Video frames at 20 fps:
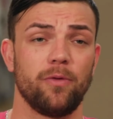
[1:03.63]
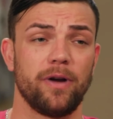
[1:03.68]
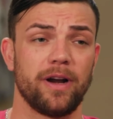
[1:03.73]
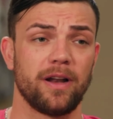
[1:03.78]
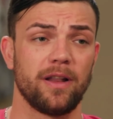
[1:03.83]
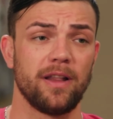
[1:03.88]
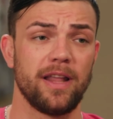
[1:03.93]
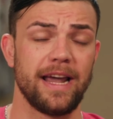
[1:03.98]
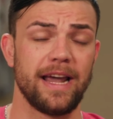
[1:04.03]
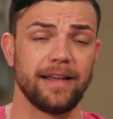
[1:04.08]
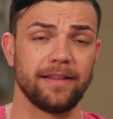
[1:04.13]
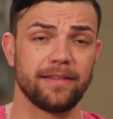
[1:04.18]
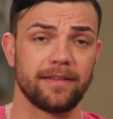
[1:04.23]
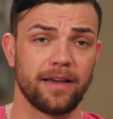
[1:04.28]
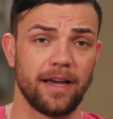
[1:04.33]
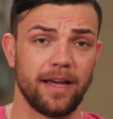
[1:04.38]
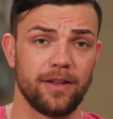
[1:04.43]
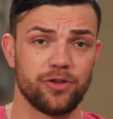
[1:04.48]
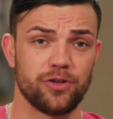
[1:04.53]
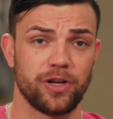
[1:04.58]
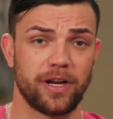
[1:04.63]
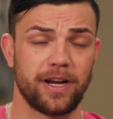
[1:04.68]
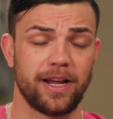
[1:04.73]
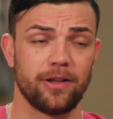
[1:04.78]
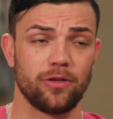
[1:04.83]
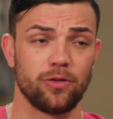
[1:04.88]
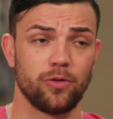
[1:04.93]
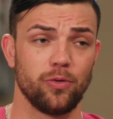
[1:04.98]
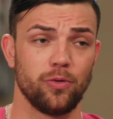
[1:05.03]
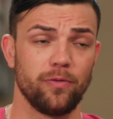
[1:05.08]
and we're late and
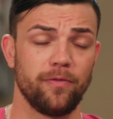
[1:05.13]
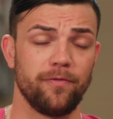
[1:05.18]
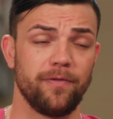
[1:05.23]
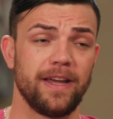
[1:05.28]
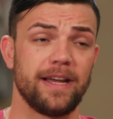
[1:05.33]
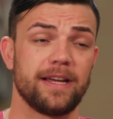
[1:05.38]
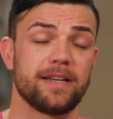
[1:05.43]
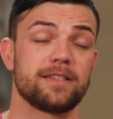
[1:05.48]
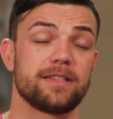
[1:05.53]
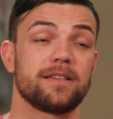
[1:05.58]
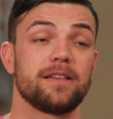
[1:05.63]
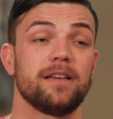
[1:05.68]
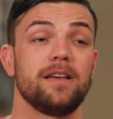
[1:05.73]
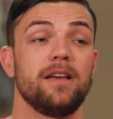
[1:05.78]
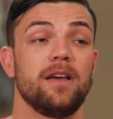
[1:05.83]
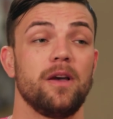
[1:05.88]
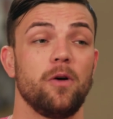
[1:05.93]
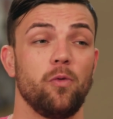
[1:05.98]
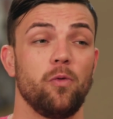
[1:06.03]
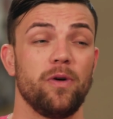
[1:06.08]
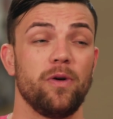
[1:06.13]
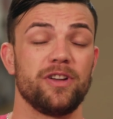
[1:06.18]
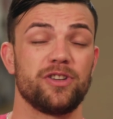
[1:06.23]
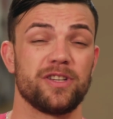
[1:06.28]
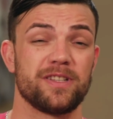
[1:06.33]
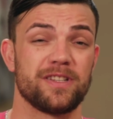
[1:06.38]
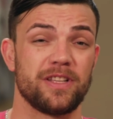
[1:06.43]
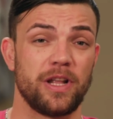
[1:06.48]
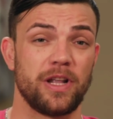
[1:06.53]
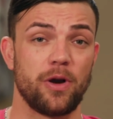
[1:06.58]
she can't do things
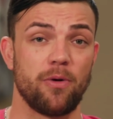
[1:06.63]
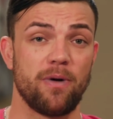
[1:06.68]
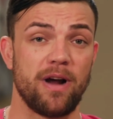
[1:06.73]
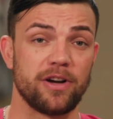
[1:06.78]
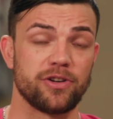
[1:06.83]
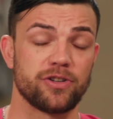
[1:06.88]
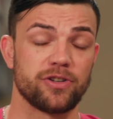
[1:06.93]
when she's in a